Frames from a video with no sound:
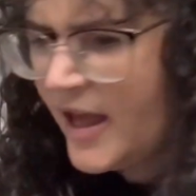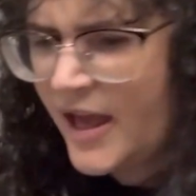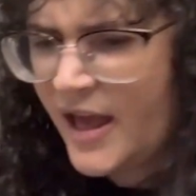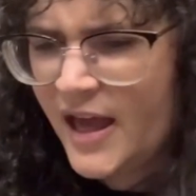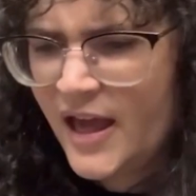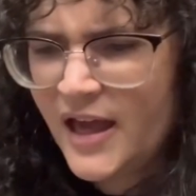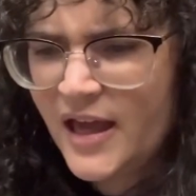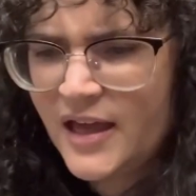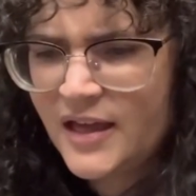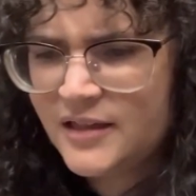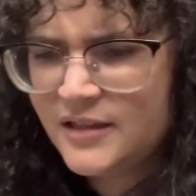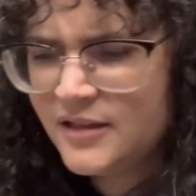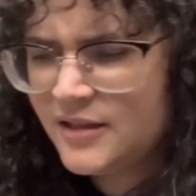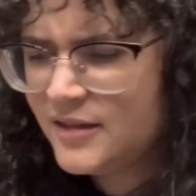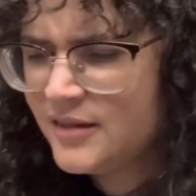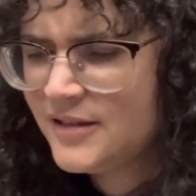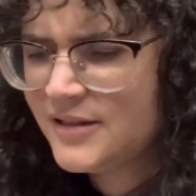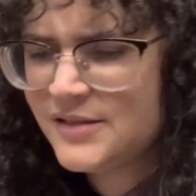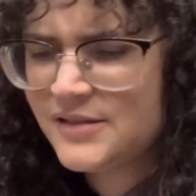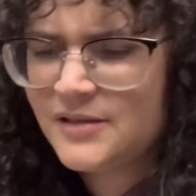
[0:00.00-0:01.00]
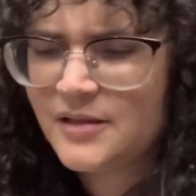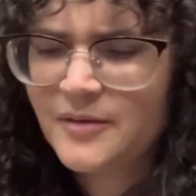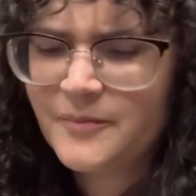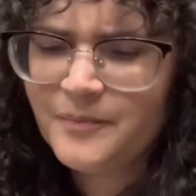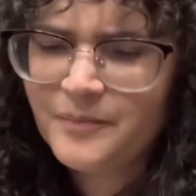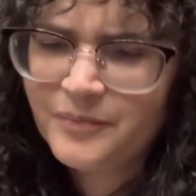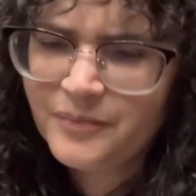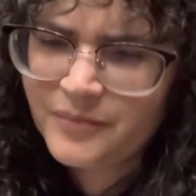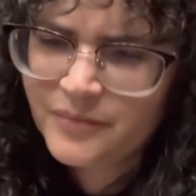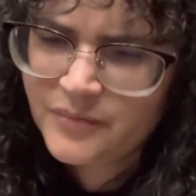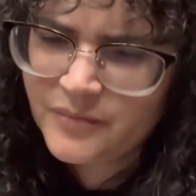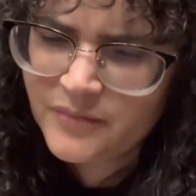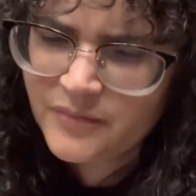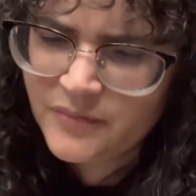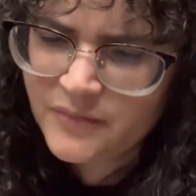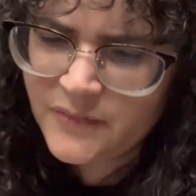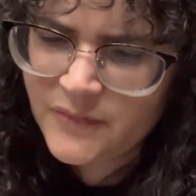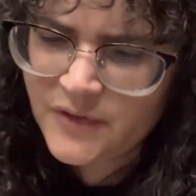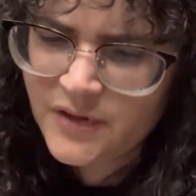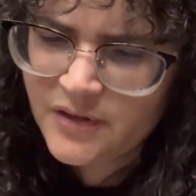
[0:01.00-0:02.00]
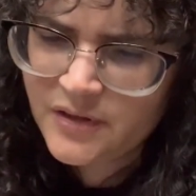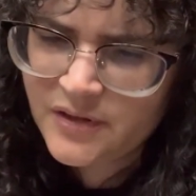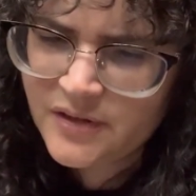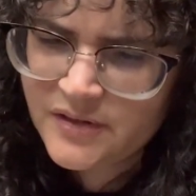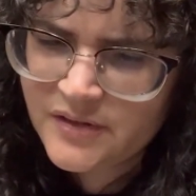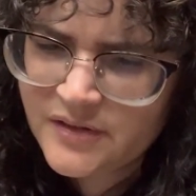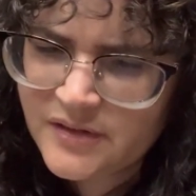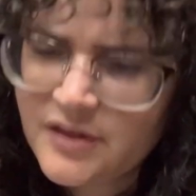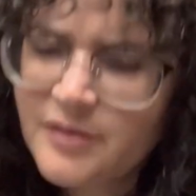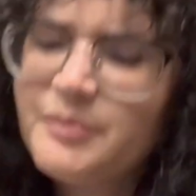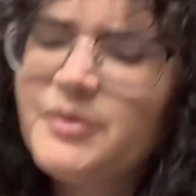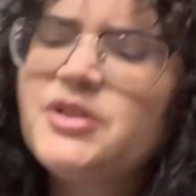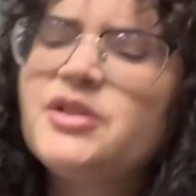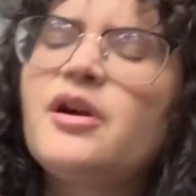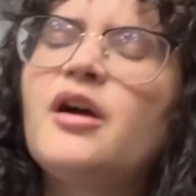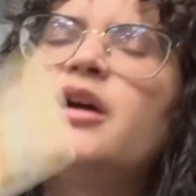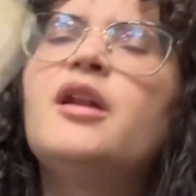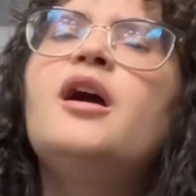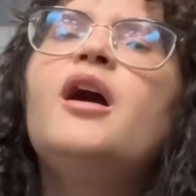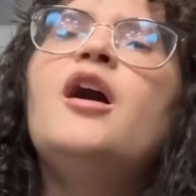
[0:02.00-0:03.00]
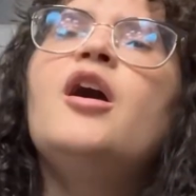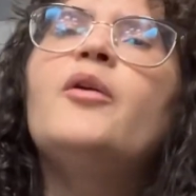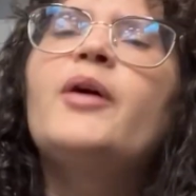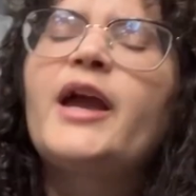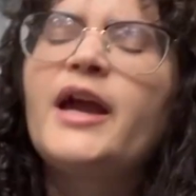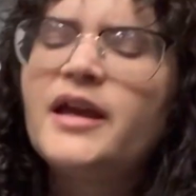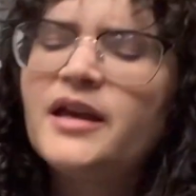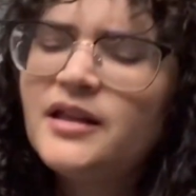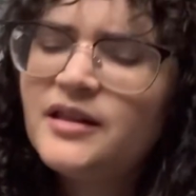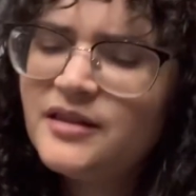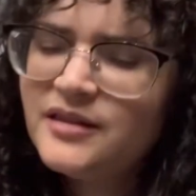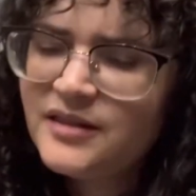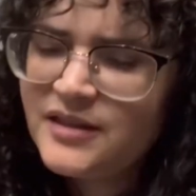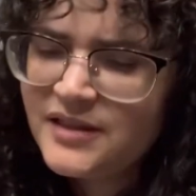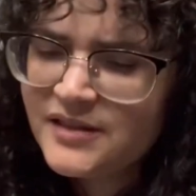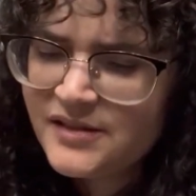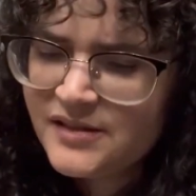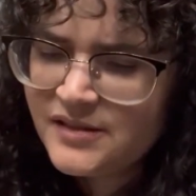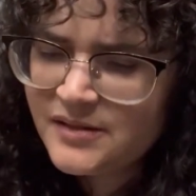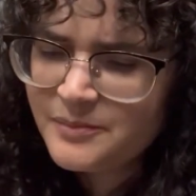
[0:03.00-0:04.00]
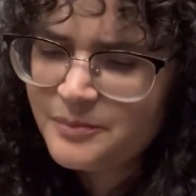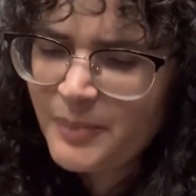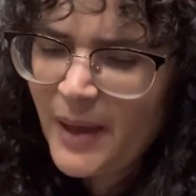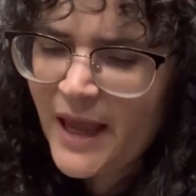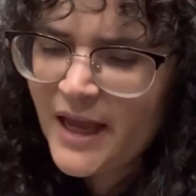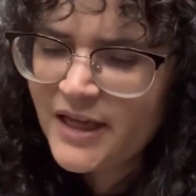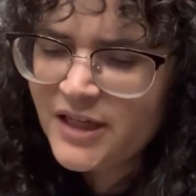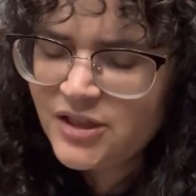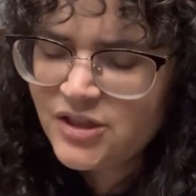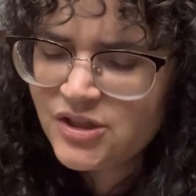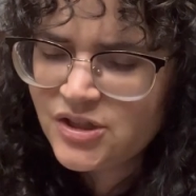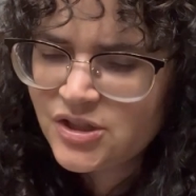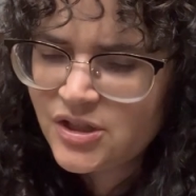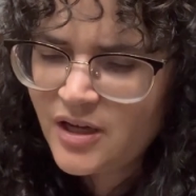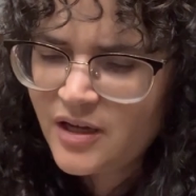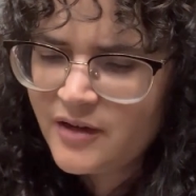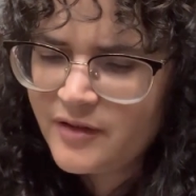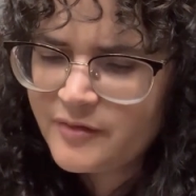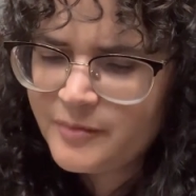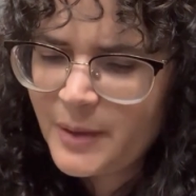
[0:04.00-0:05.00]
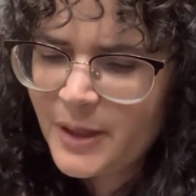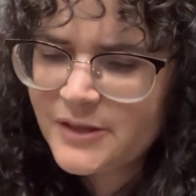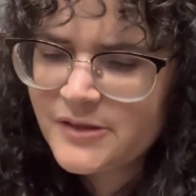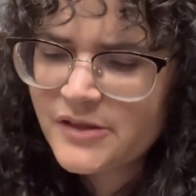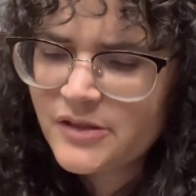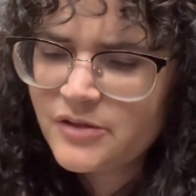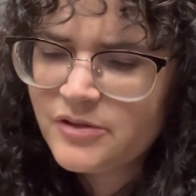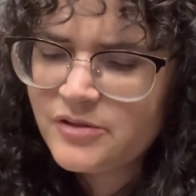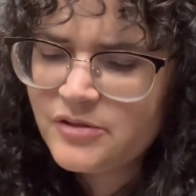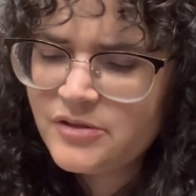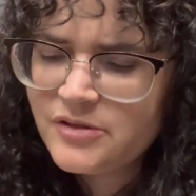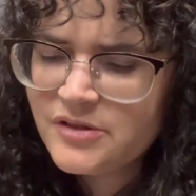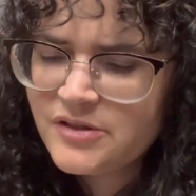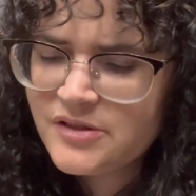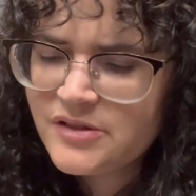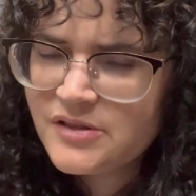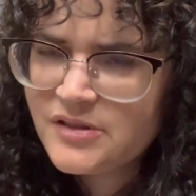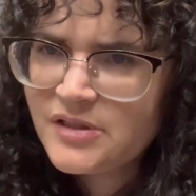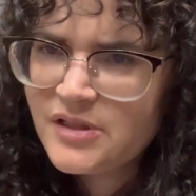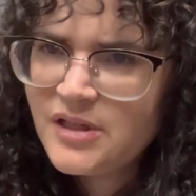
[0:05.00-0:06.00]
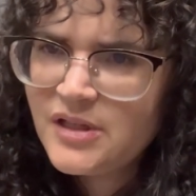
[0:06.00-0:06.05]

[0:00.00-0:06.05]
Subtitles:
And this is the baton. Okay, this Page of Pentacles,